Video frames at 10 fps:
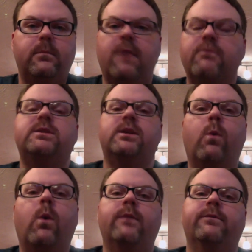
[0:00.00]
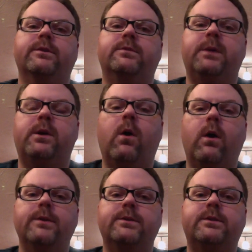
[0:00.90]
Every single one of us.
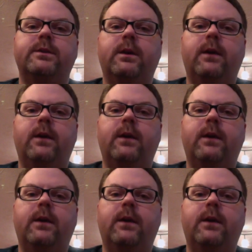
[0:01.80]
Because,